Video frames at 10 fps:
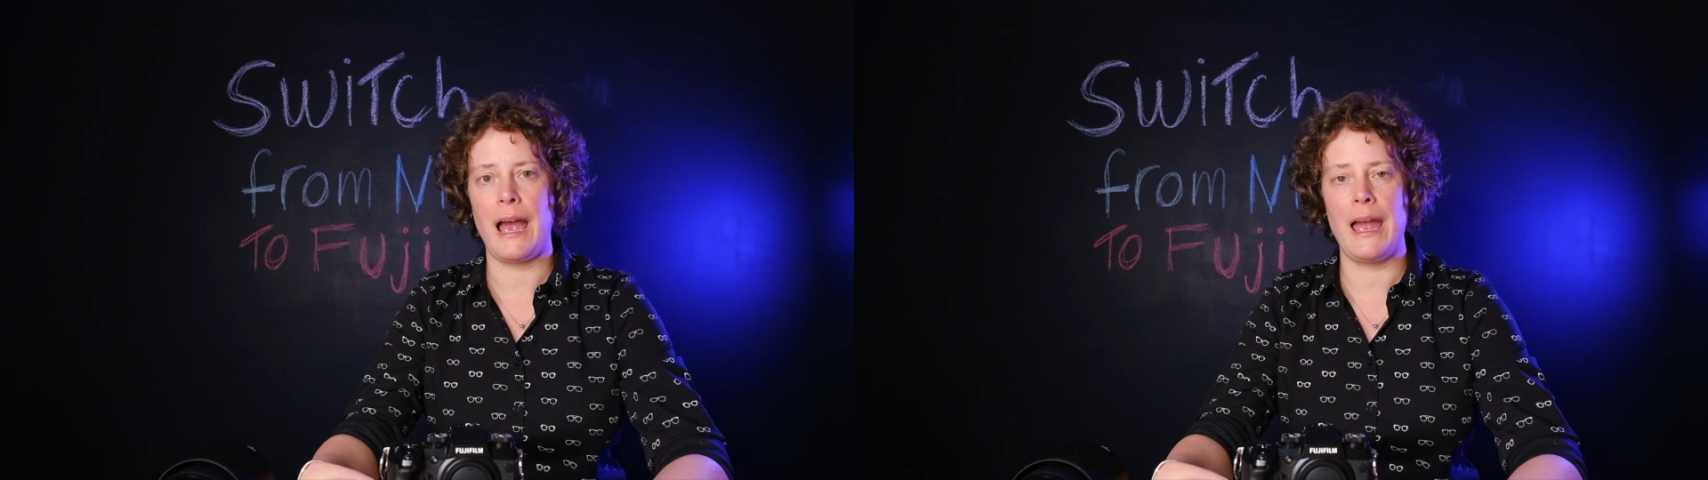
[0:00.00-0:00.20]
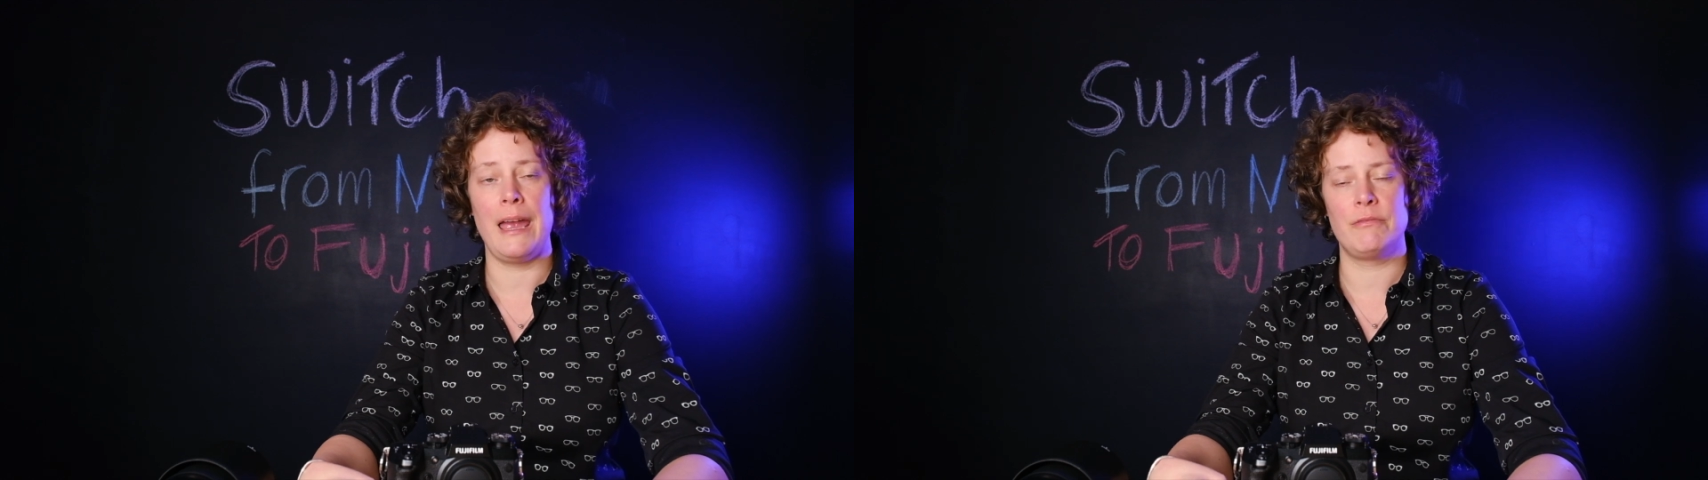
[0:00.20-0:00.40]

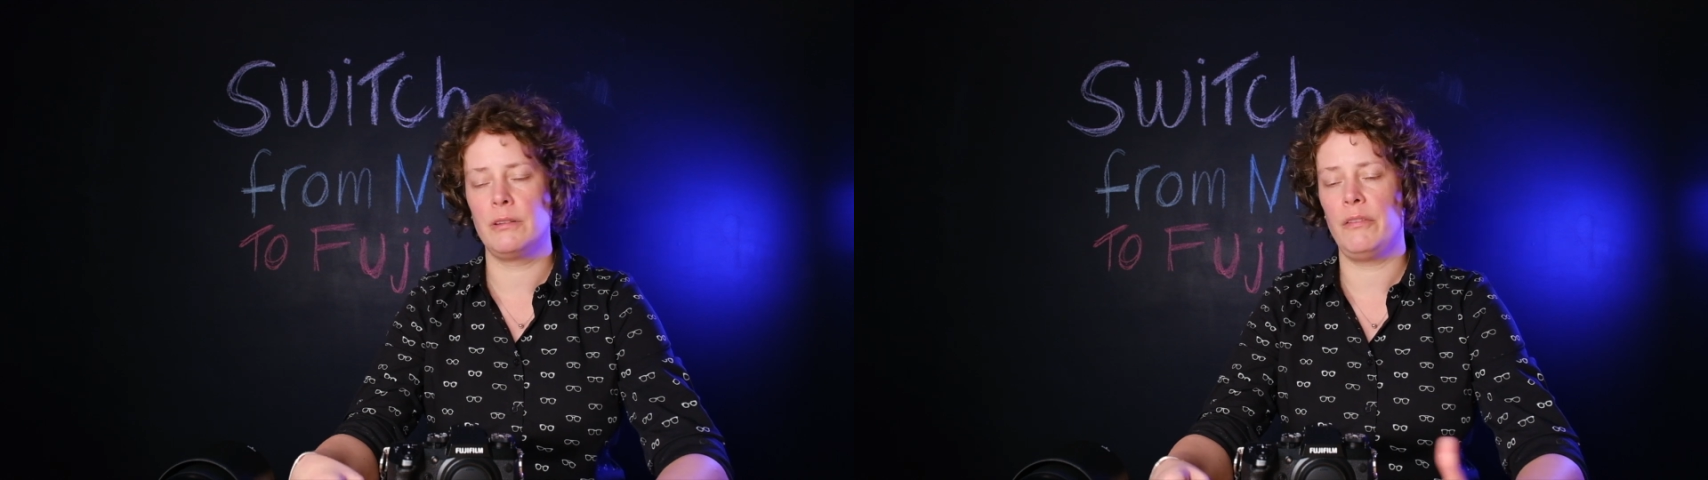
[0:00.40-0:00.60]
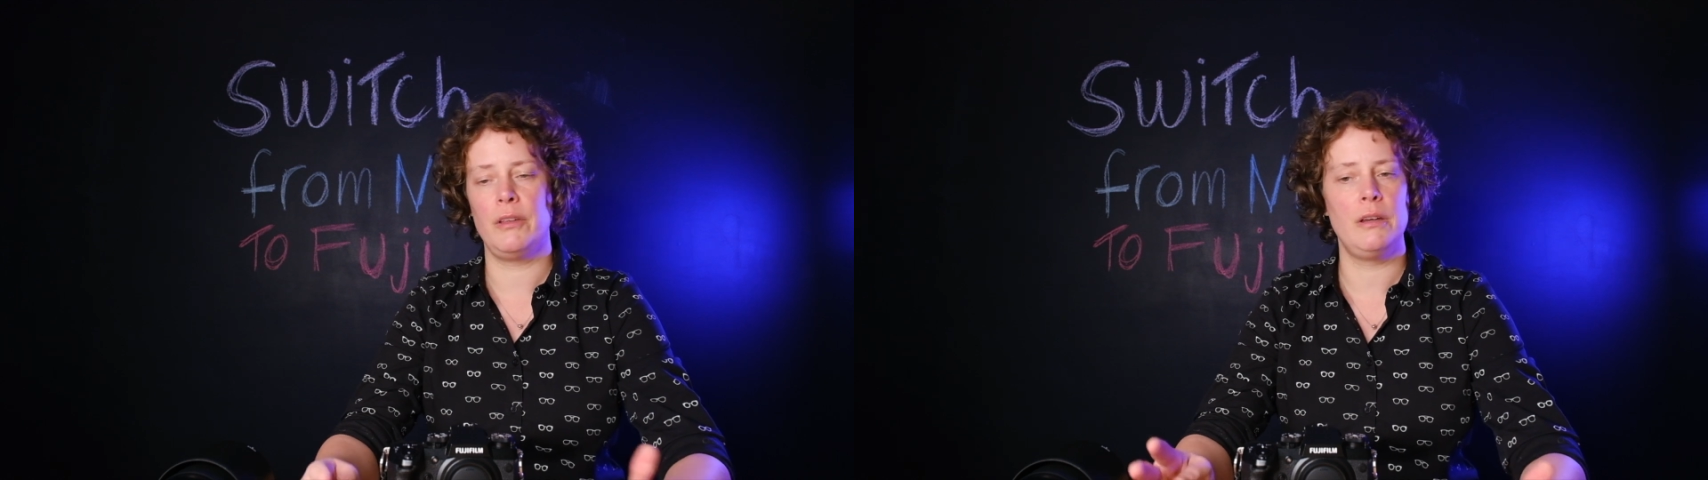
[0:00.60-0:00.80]
I have
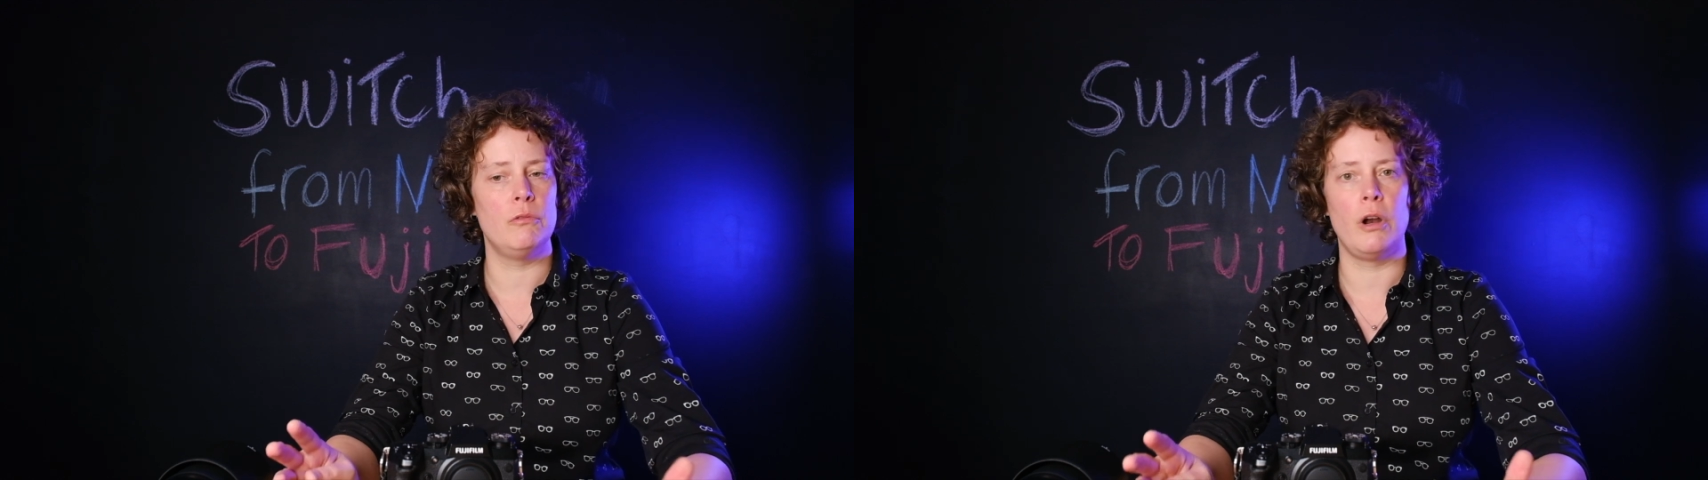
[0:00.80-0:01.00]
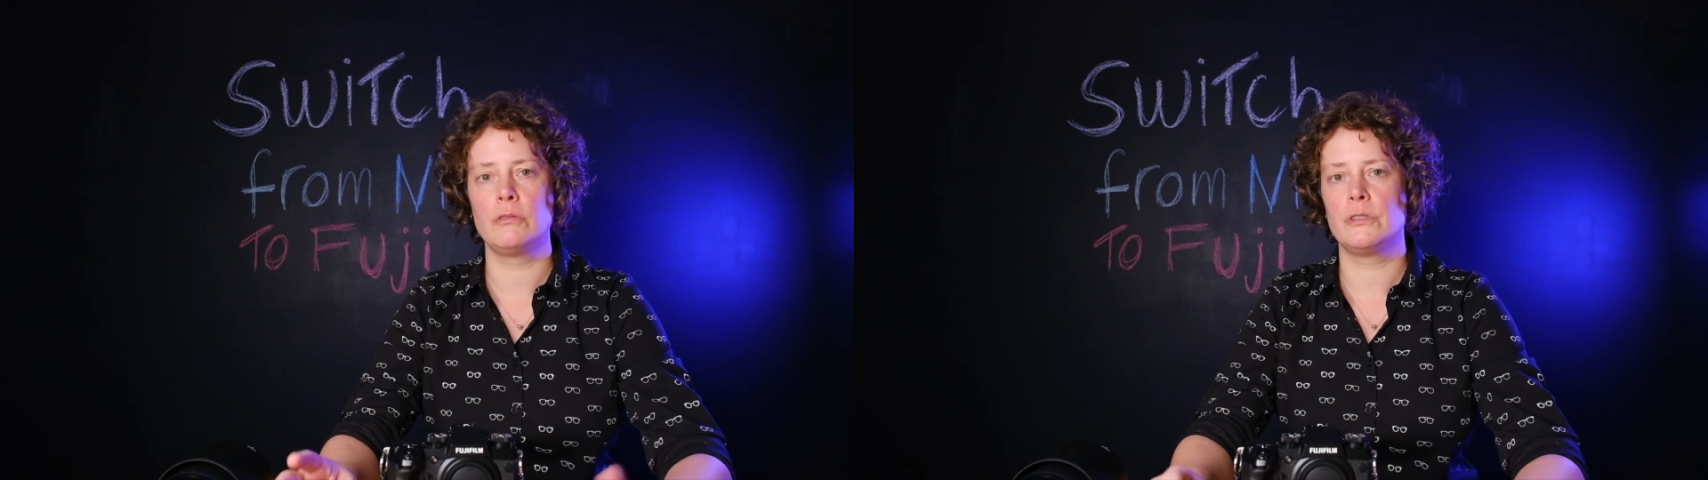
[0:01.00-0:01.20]
nothing
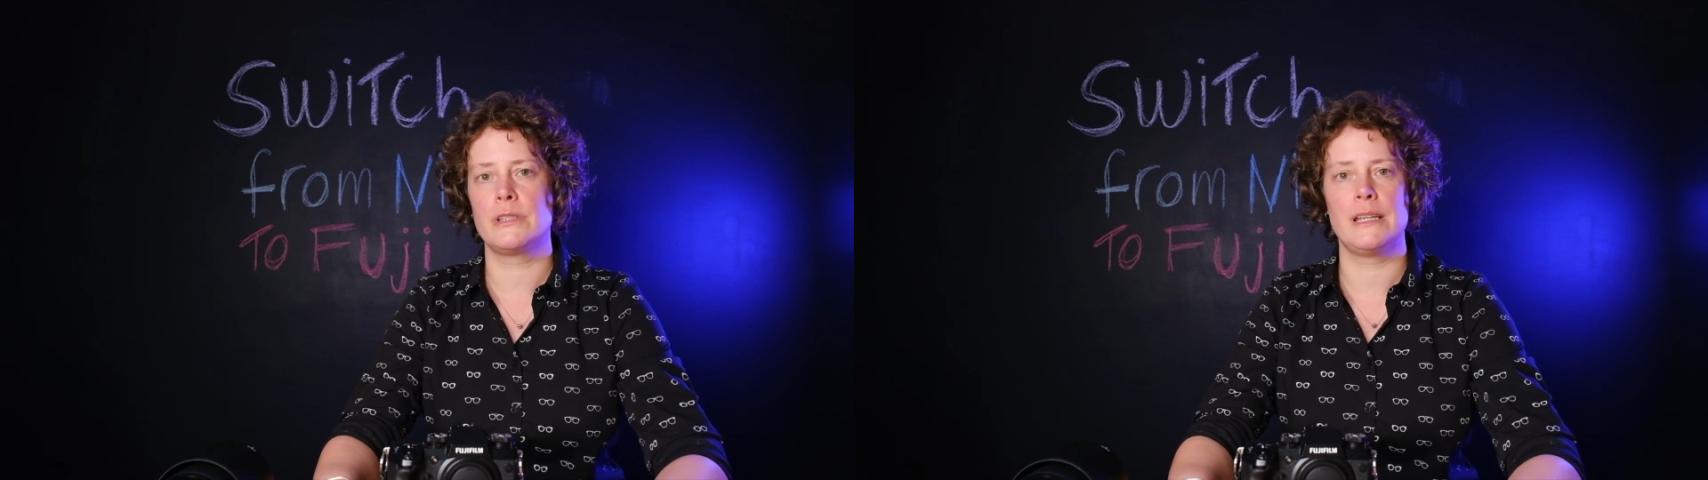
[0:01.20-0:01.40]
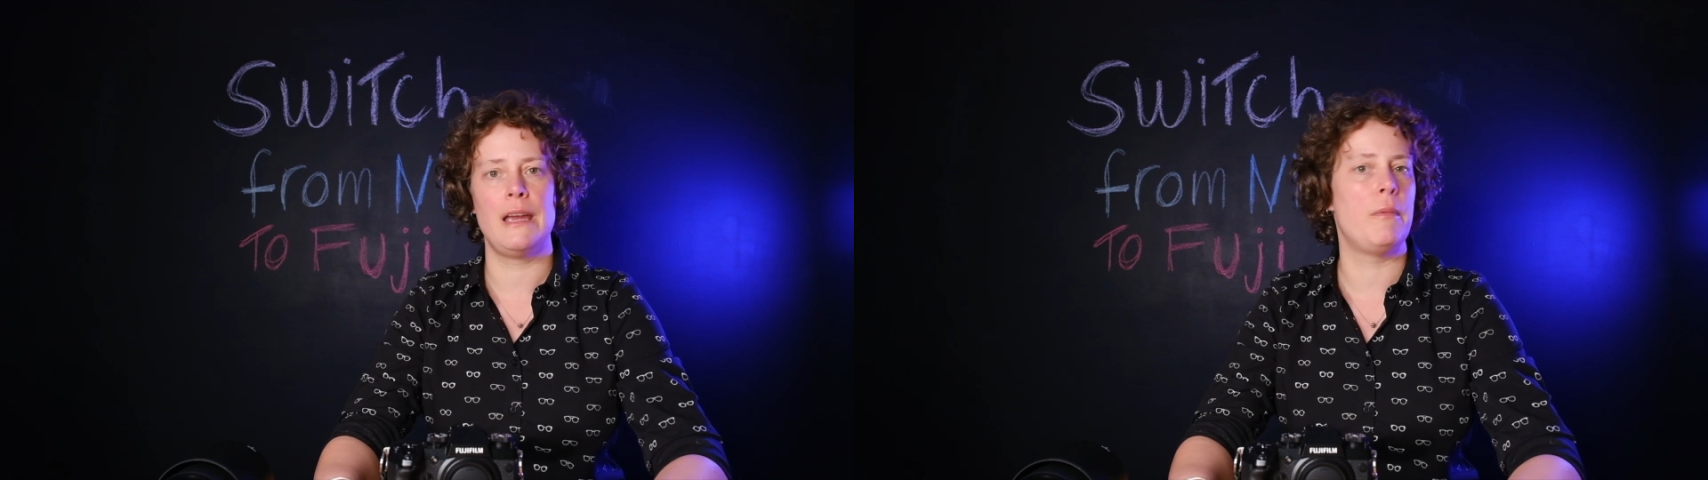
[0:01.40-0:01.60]
wrong to
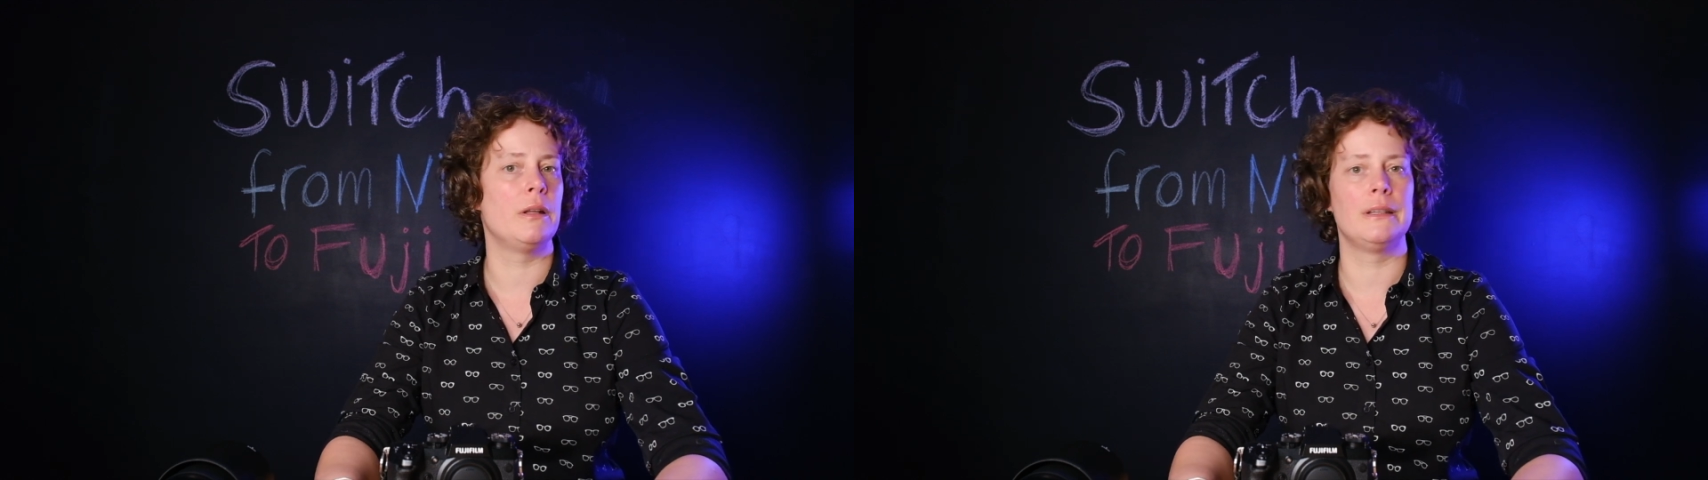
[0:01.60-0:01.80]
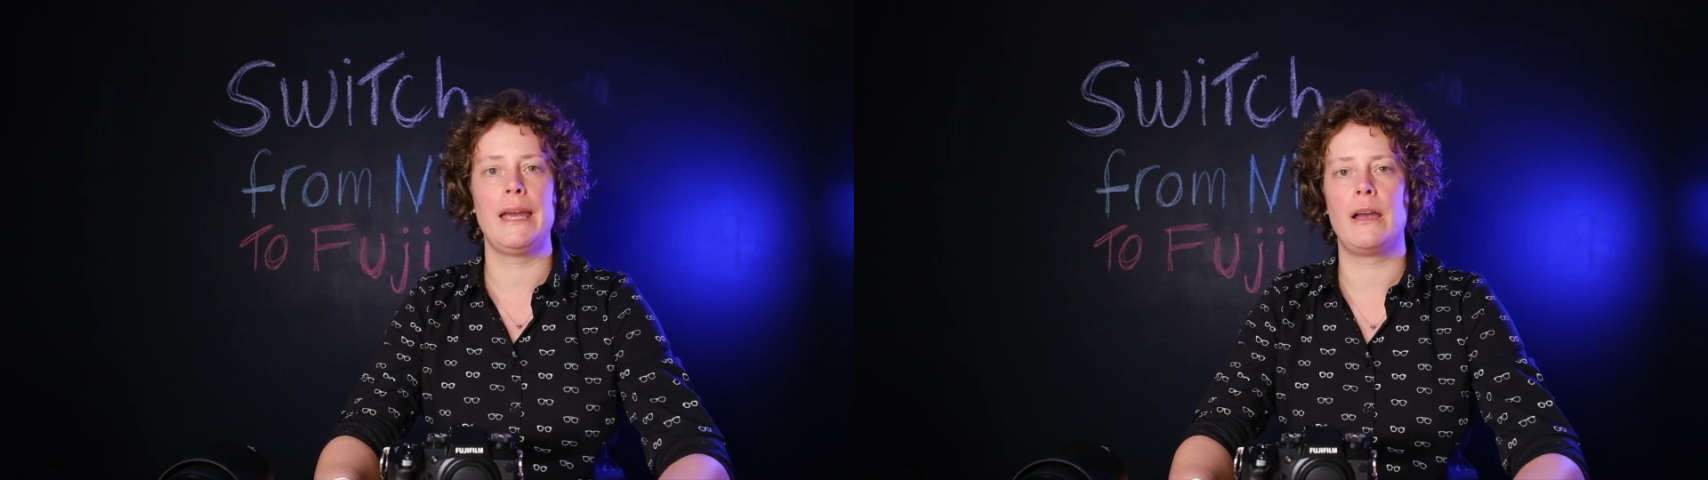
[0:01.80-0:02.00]
say
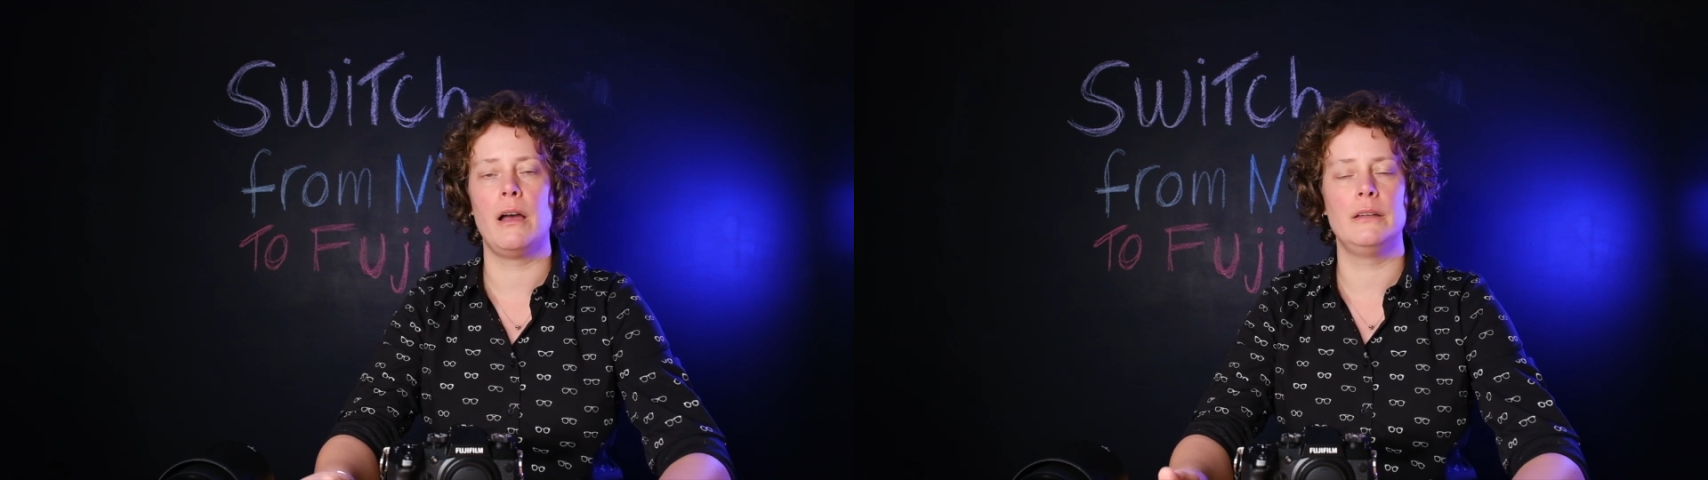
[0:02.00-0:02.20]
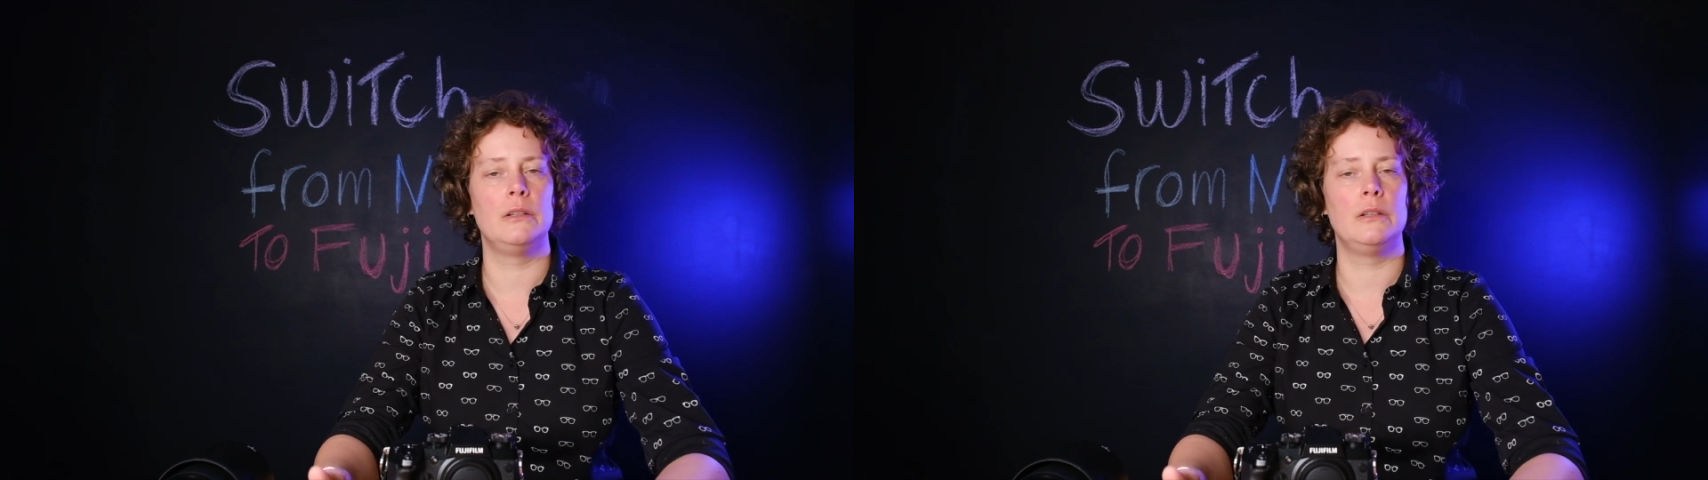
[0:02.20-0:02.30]
about Nikon.